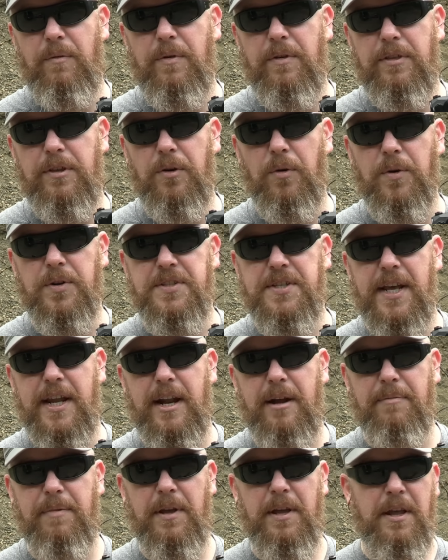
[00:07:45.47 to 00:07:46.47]
with your
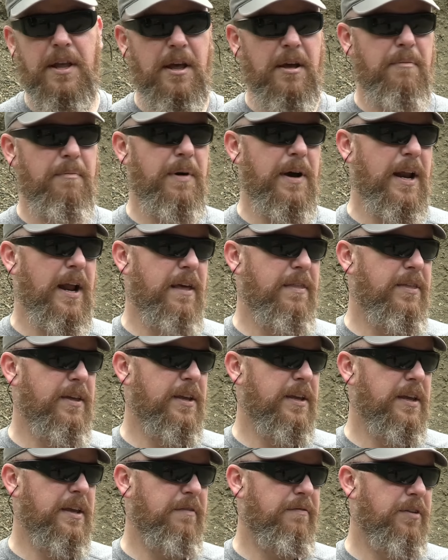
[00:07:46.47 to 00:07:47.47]
setup. But I
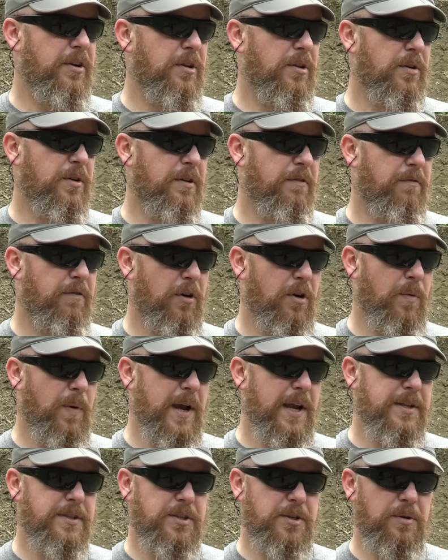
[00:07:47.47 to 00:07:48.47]
think if you're looking for a
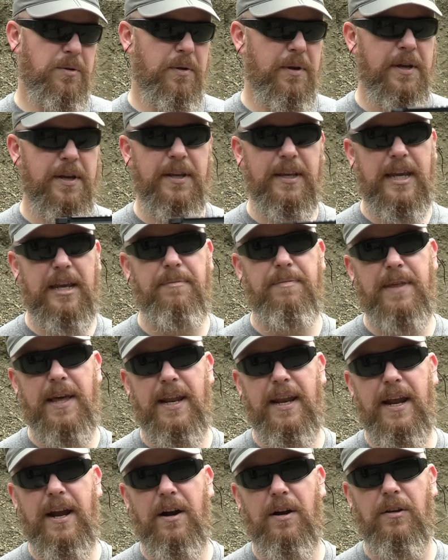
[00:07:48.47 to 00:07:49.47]
way to keep
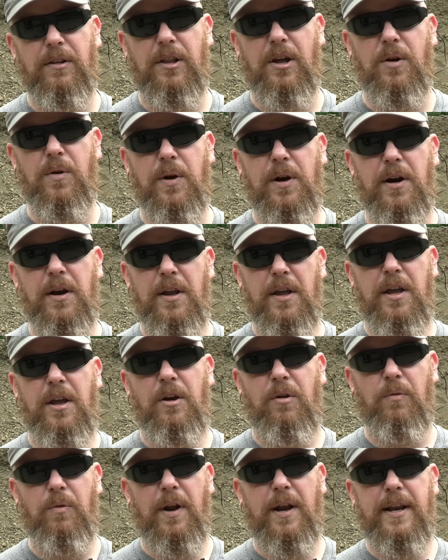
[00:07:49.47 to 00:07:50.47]
that AR lower,
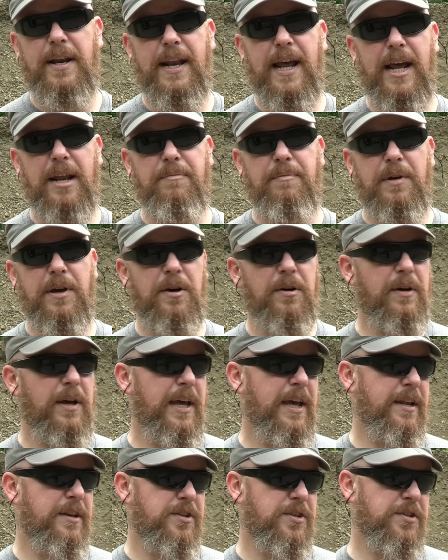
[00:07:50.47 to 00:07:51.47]
run 9mm,
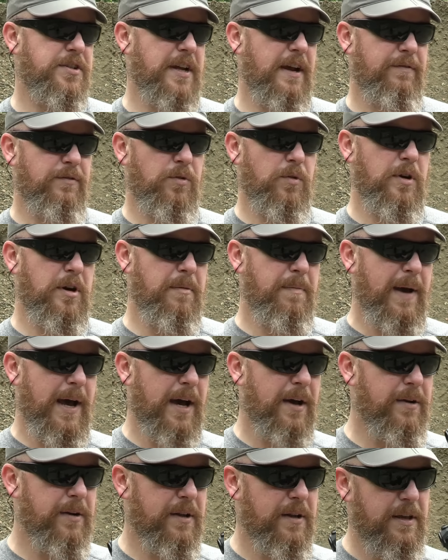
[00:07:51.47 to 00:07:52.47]
and just have to worry
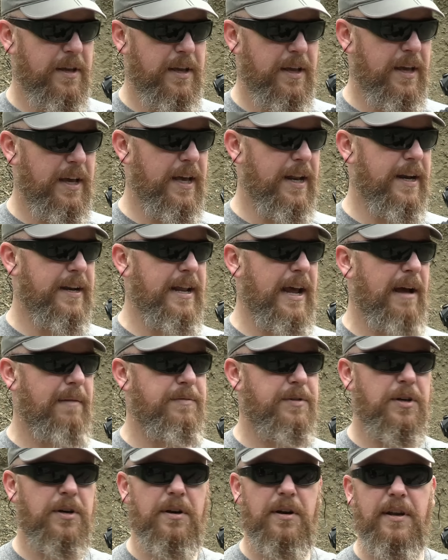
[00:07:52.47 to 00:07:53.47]
about an
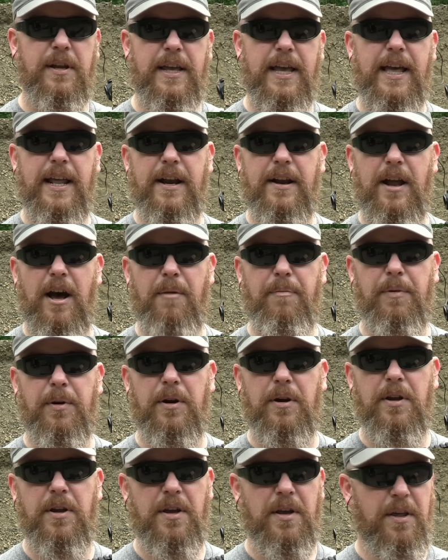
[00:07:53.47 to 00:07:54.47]
adapter and an
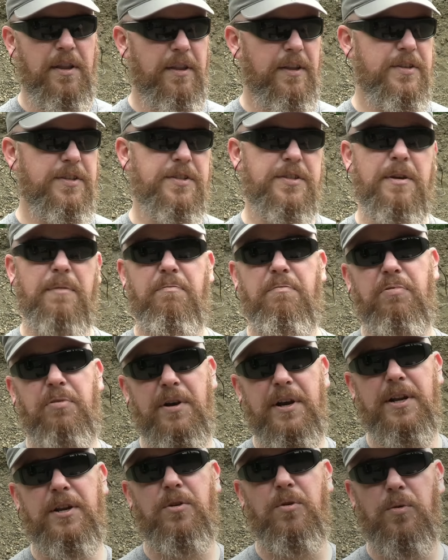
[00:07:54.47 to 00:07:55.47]
upper, this is a
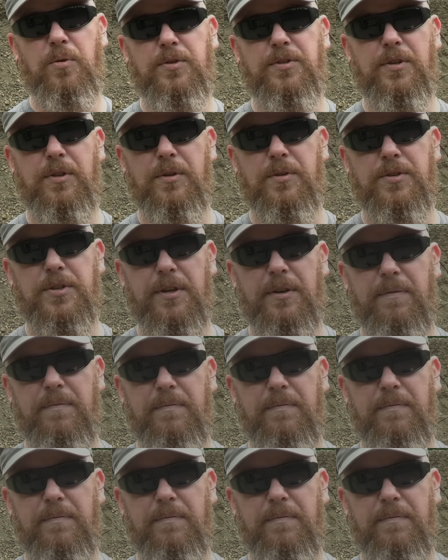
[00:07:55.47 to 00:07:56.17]
pretty cool solution.